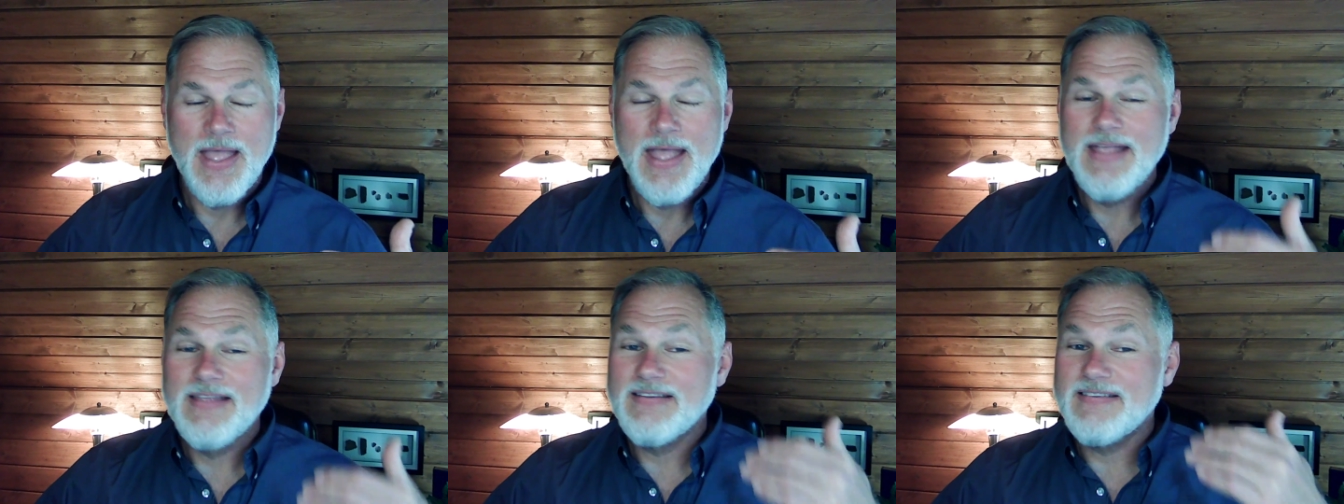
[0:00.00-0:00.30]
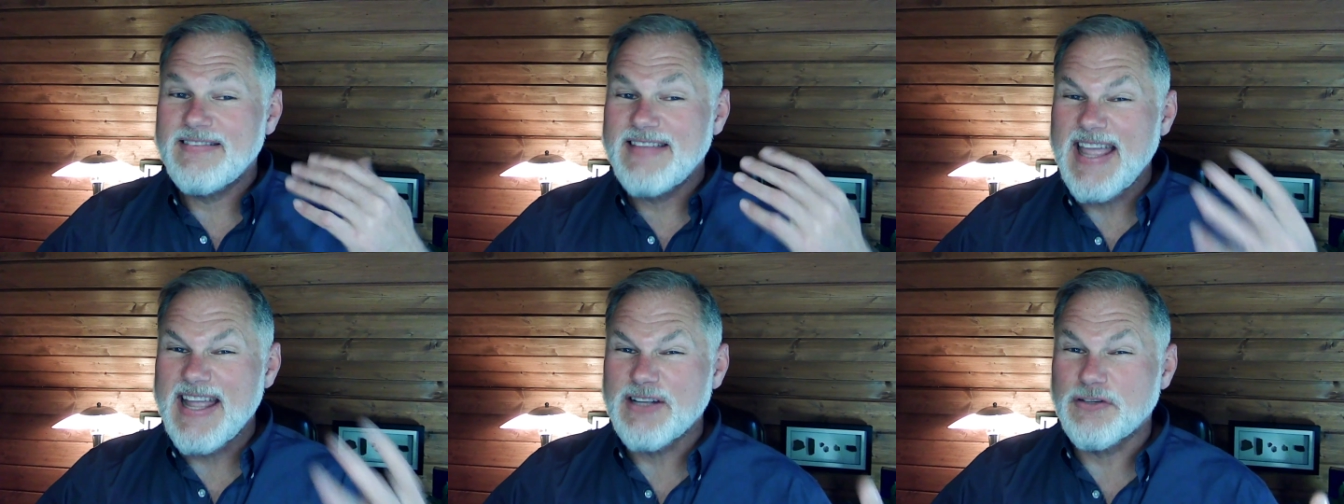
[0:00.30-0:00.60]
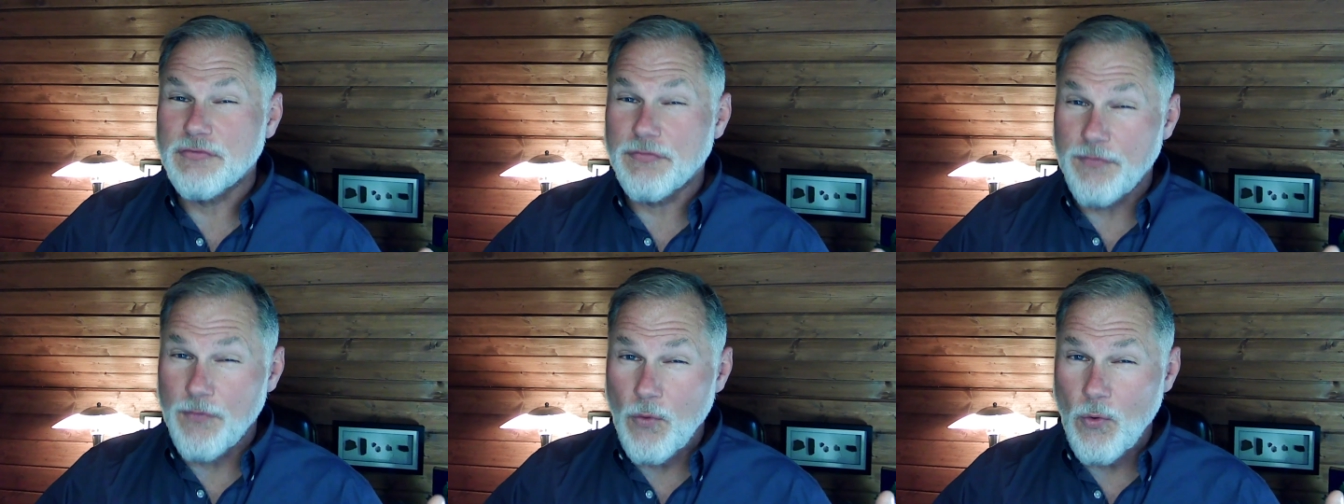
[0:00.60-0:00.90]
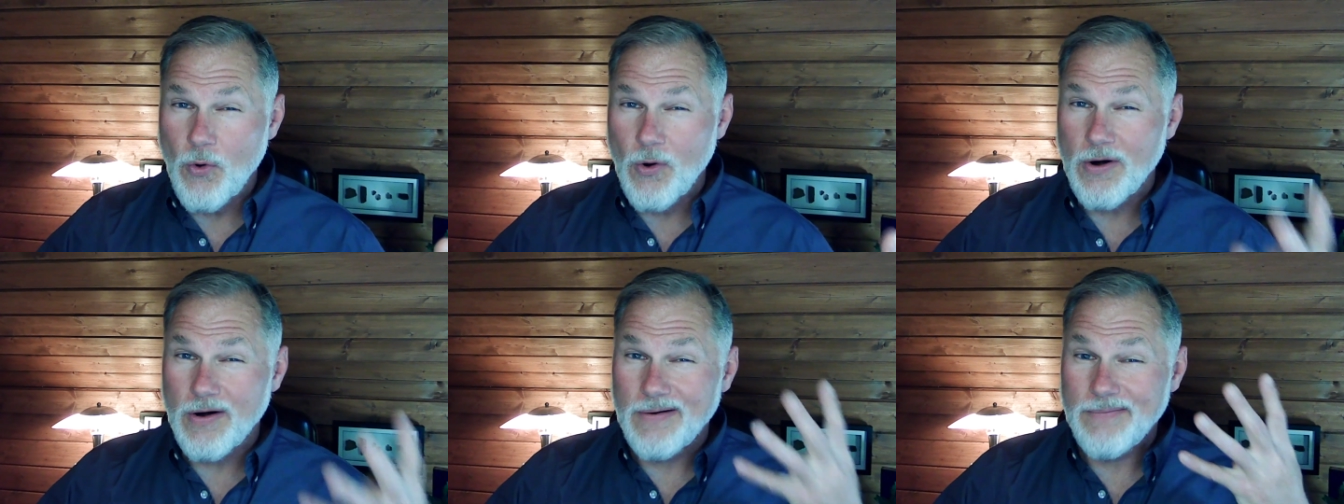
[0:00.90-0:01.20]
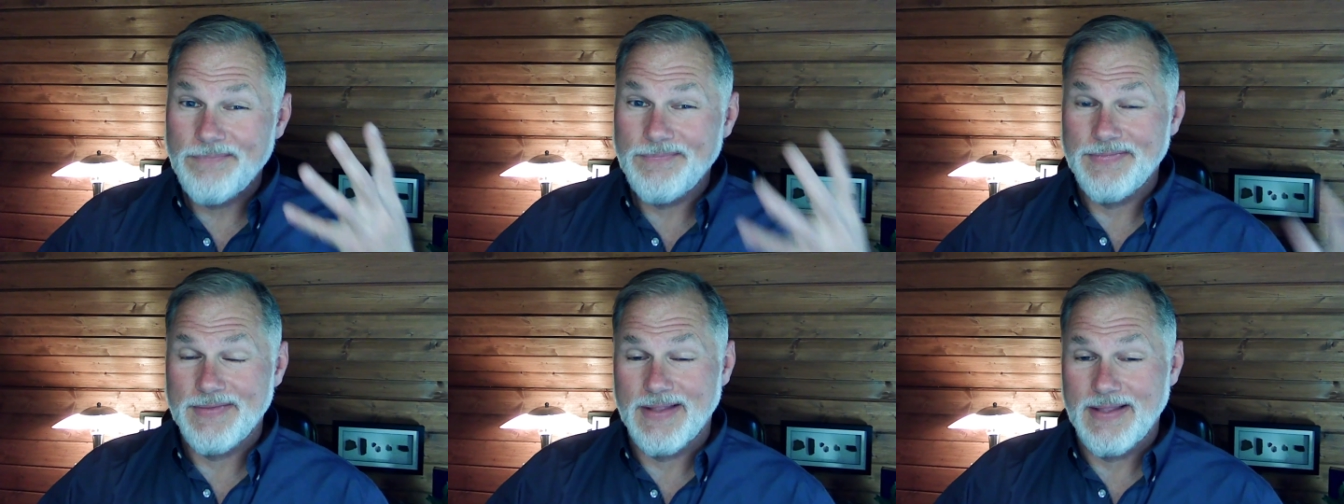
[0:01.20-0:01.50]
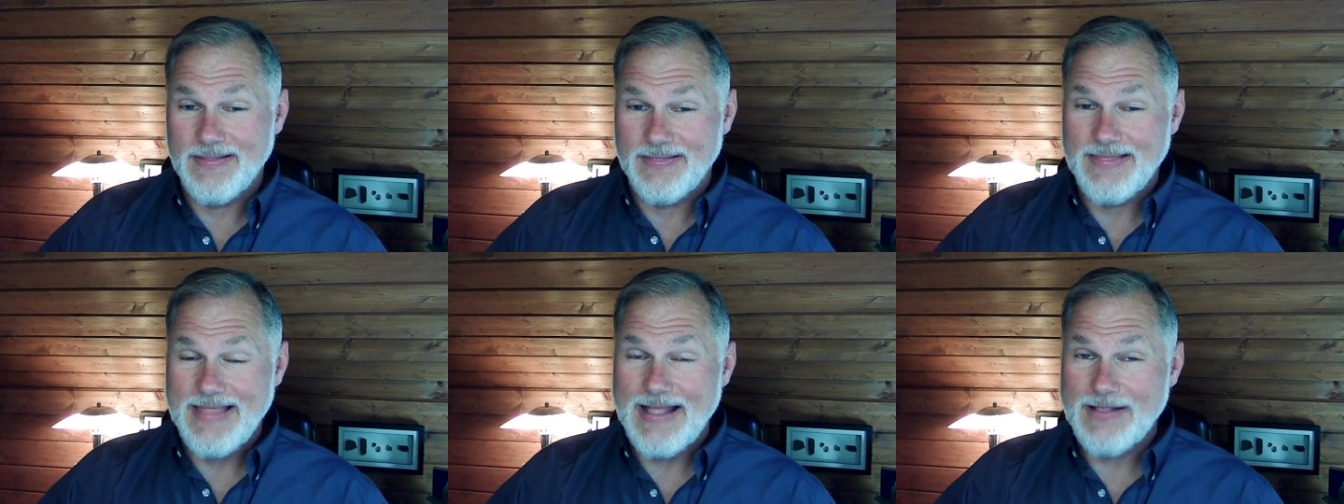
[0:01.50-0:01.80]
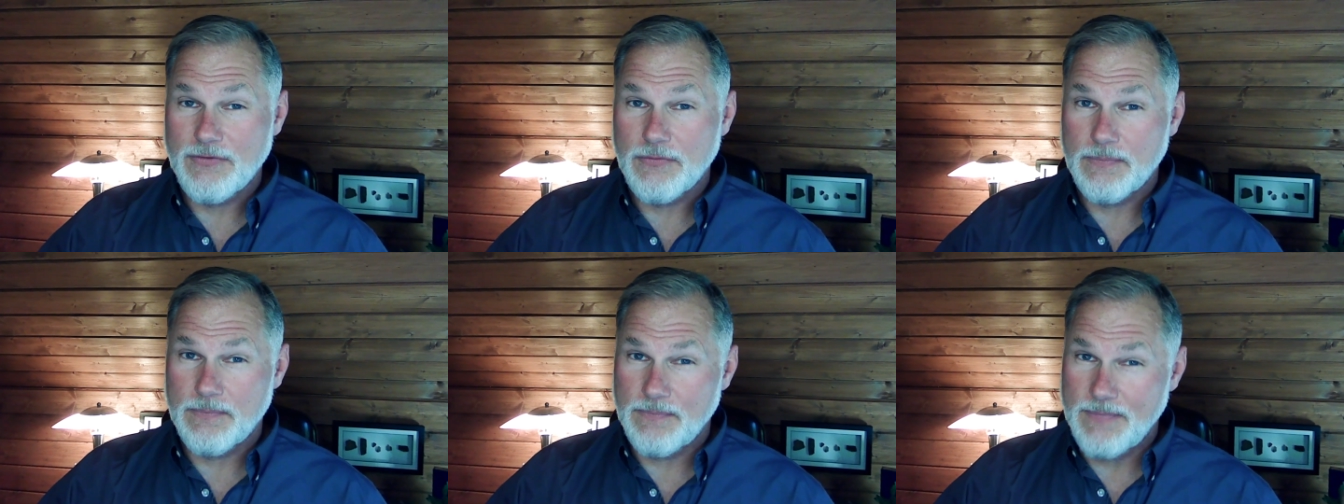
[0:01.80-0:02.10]
Stage four,
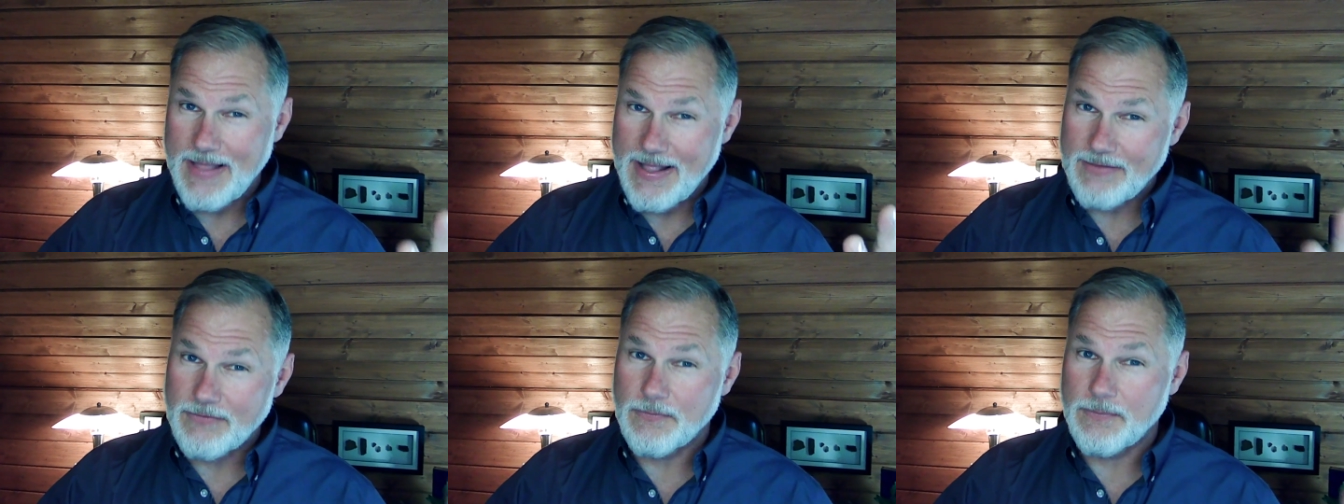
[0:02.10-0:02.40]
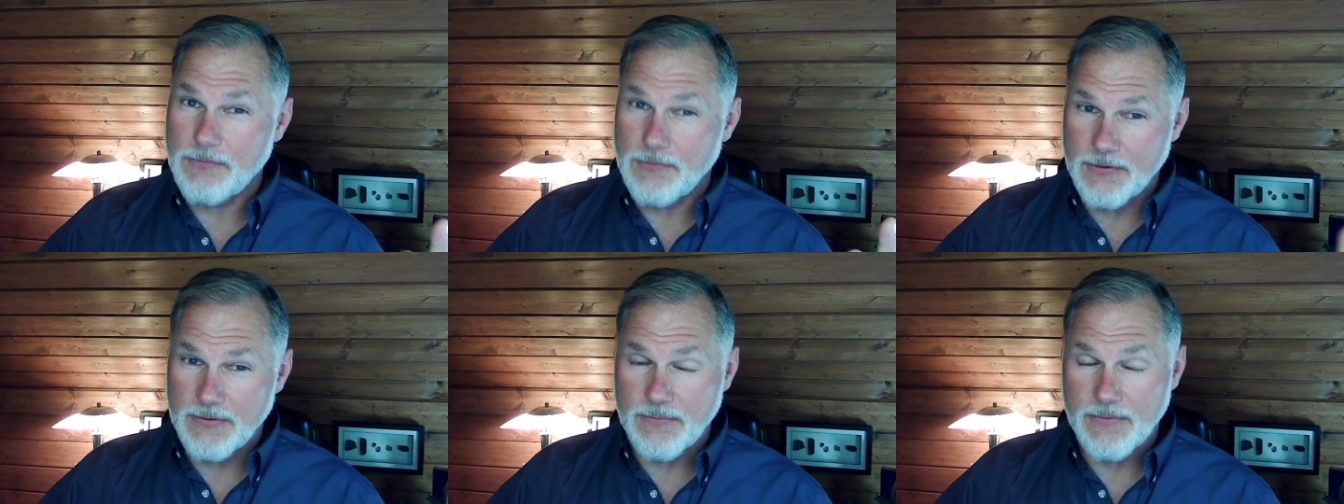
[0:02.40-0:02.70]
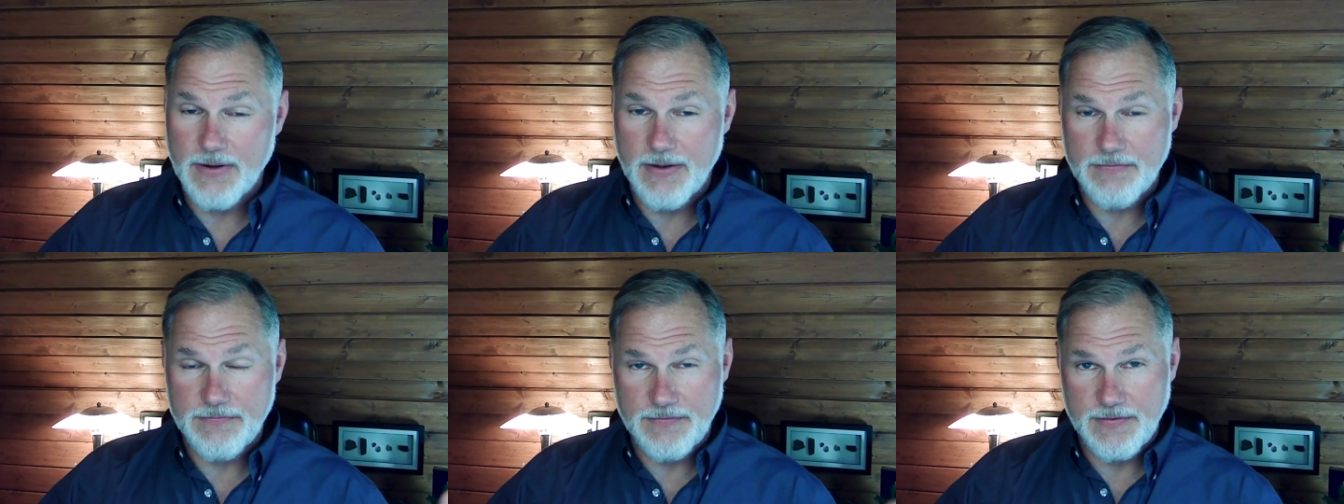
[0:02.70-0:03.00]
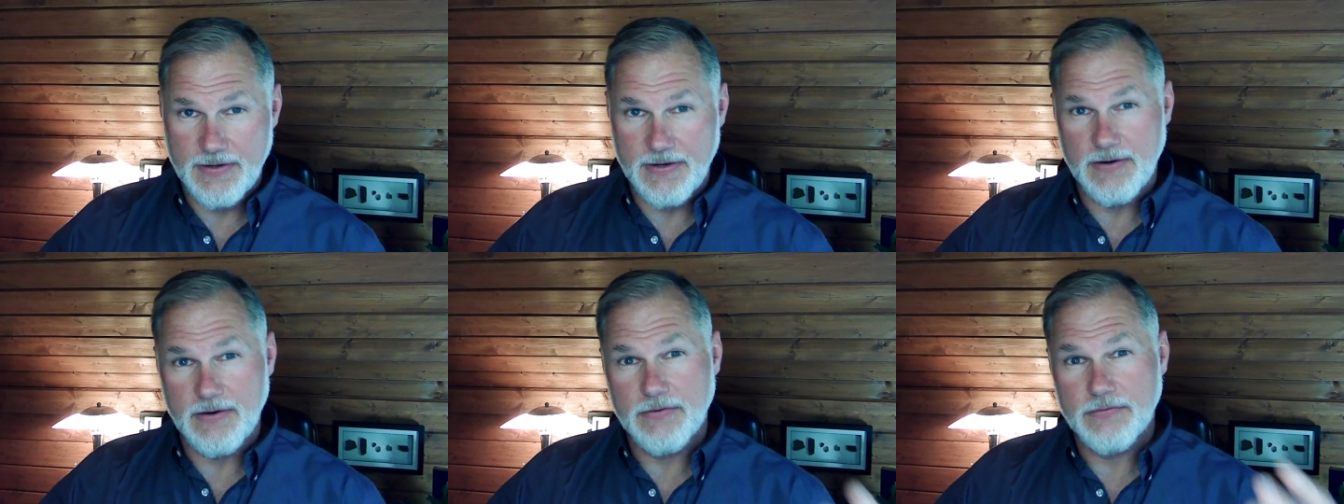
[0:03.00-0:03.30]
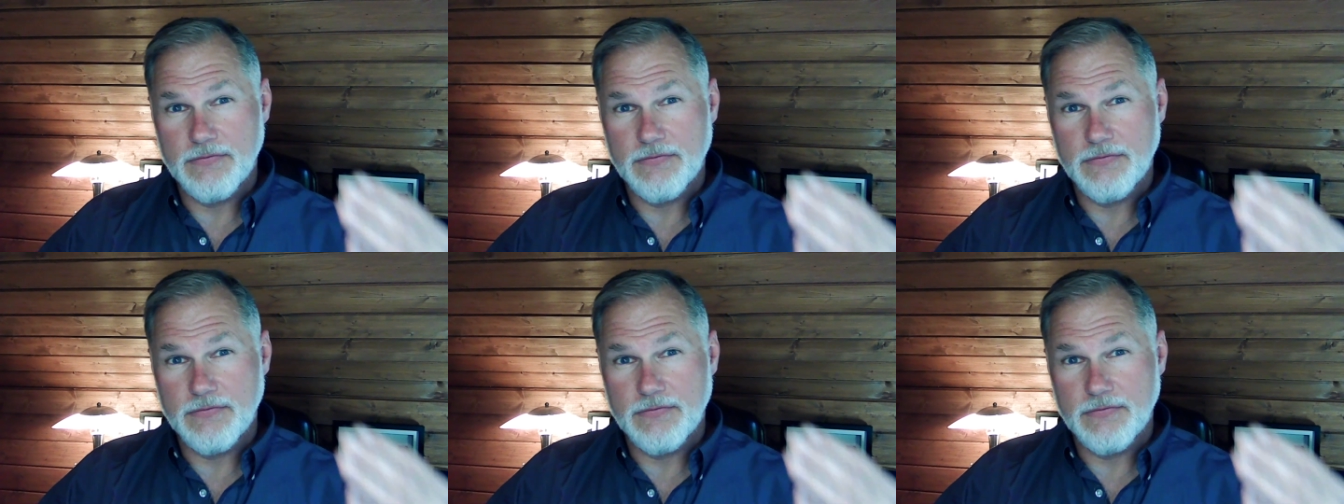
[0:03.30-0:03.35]
that's that's pretty rough there.